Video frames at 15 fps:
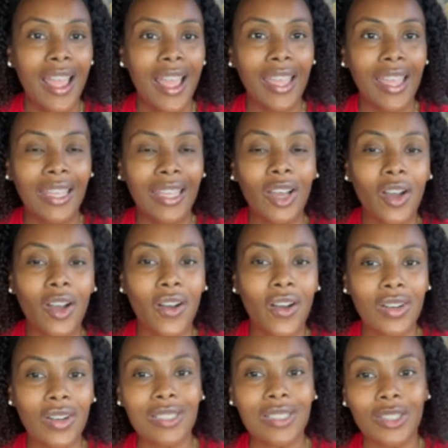And
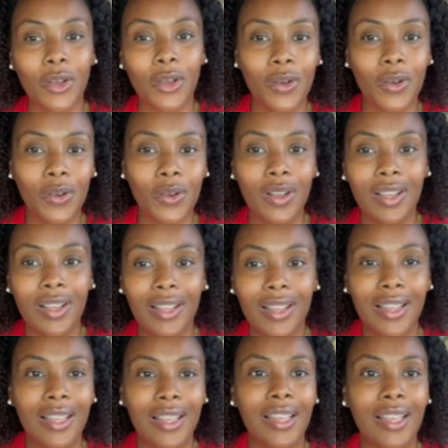also,
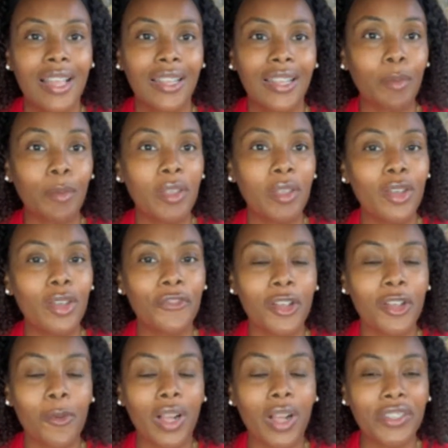let me know if you're
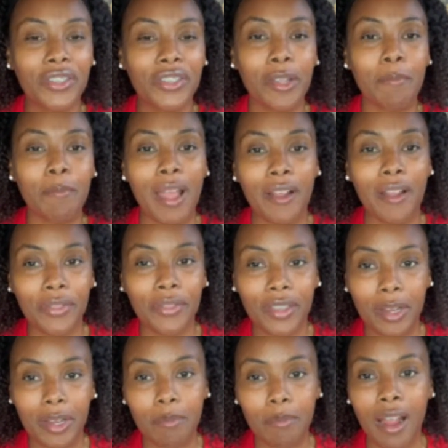watching the
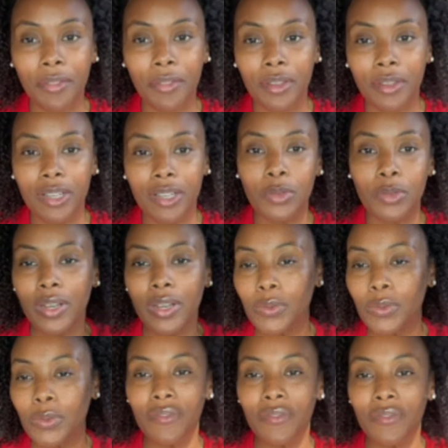Marathon
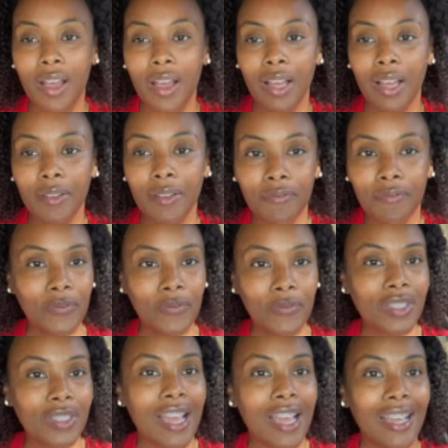2025, 50
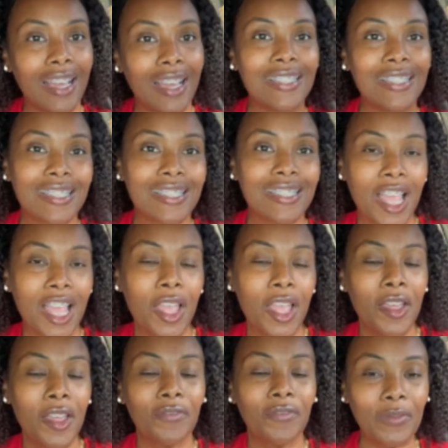nights,
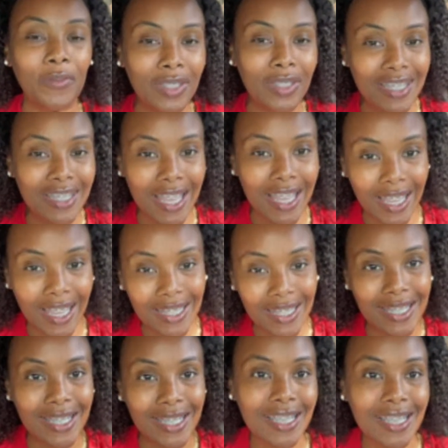50
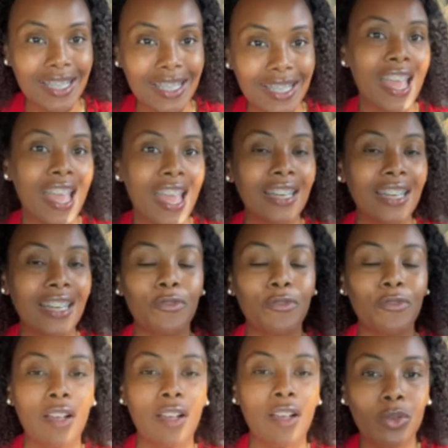states, at least
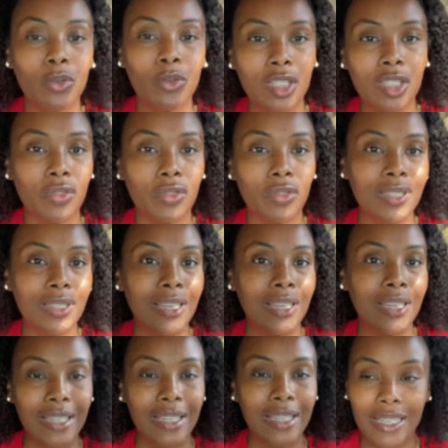5 school districts in
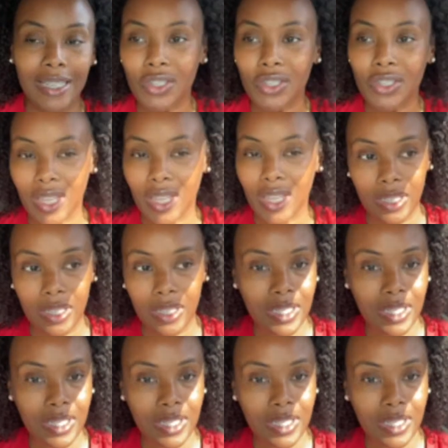each state.